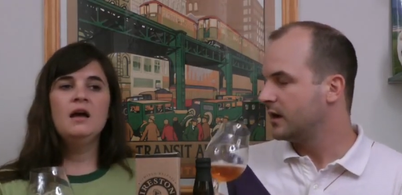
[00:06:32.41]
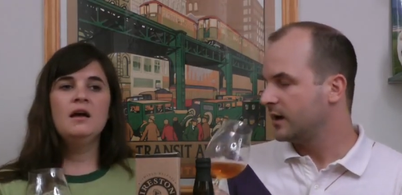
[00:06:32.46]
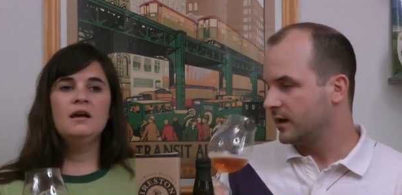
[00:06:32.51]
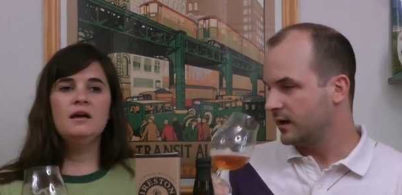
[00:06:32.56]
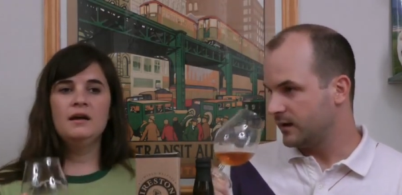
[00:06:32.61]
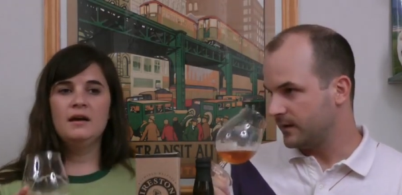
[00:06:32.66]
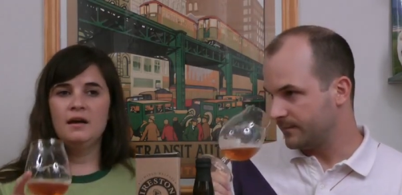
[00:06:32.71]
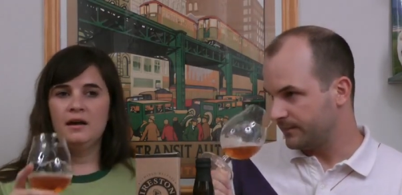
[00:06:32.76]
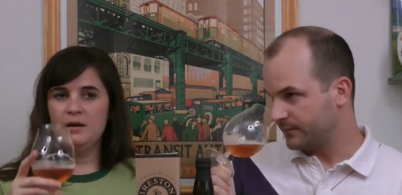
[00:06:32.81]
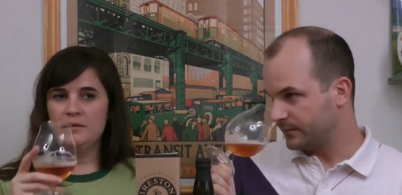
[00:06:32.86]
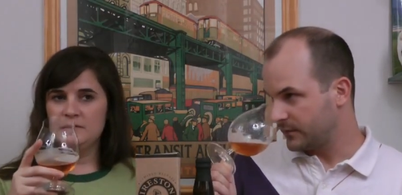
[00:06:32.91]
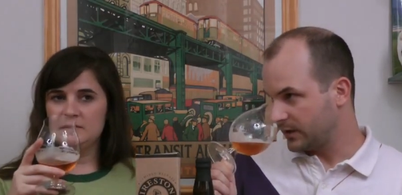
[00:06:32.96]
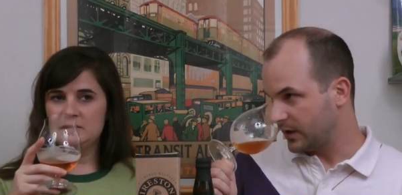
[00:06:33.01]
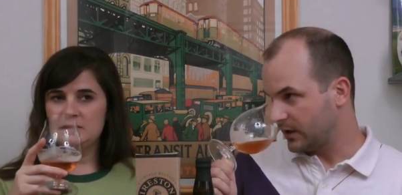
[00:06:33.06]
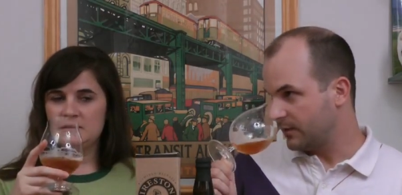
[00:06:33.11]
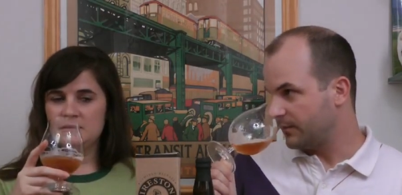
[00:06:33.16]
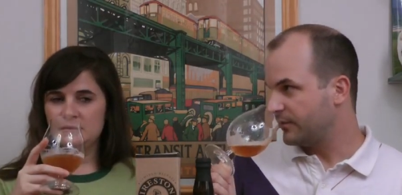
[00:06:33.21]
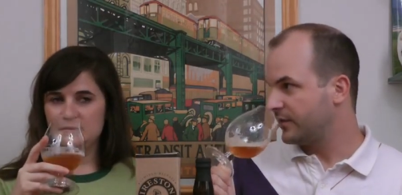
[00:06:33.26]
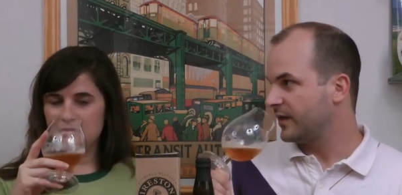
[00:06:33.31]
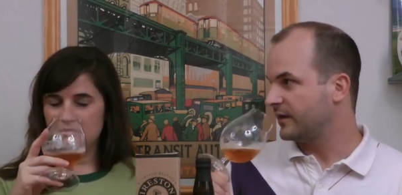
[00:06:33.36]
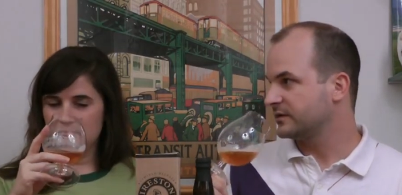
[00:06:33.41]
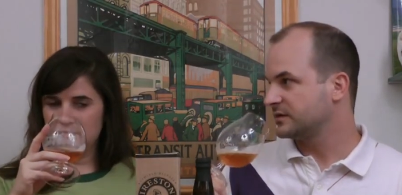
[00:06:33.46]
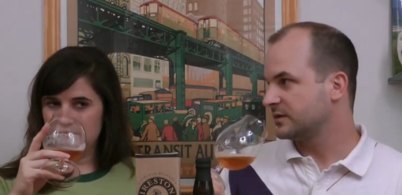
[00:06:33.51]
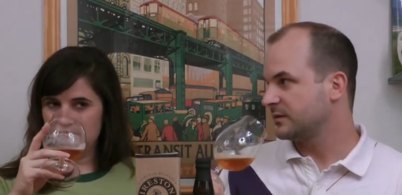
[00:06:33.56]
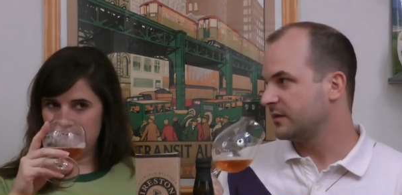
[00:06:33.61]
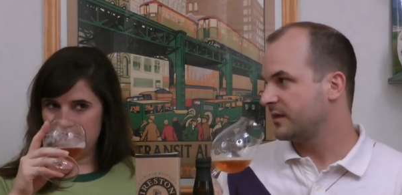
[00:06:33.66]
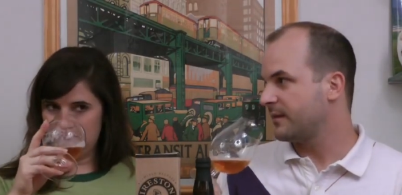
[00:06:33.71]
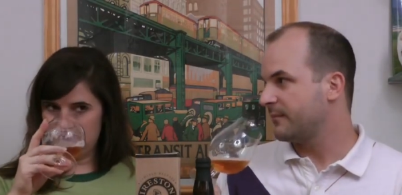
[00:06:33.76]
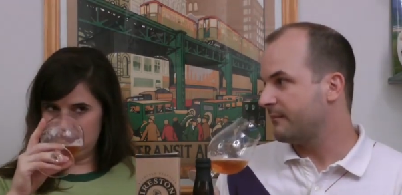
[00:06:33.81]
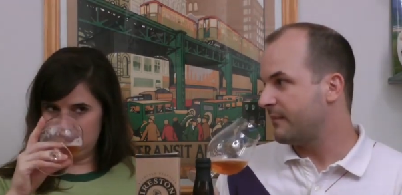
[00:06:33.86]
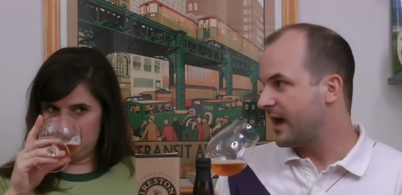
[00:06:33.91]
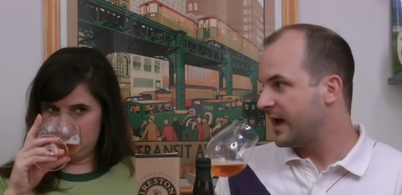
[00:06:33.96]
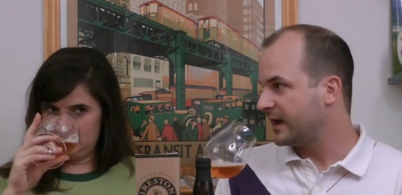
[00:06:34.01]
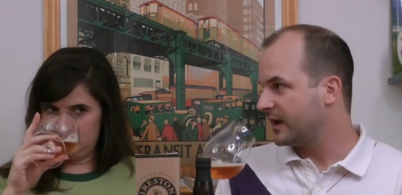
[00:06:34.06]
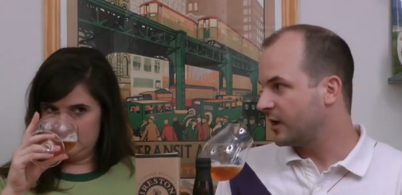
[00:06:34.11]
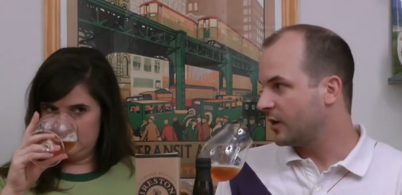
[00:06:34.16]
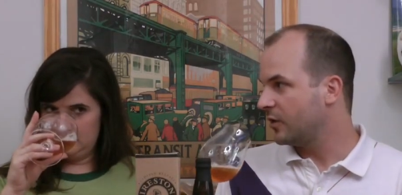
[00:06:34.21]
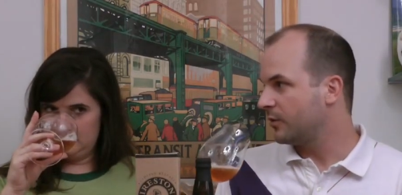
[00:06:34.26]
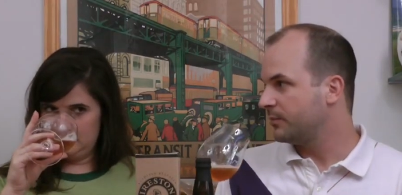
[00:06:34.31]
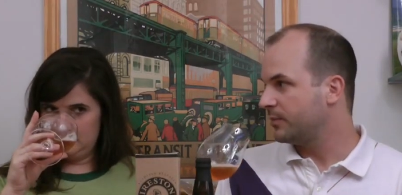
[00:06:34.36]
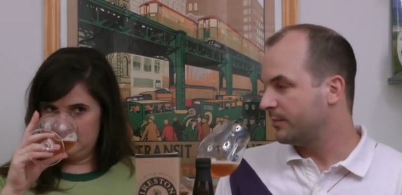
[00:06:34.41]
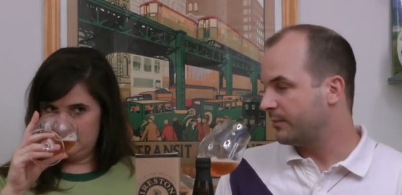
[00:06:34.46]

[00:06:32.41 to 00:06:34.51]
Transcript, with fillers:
Speaker 1: Um, you know, that, some of that mango,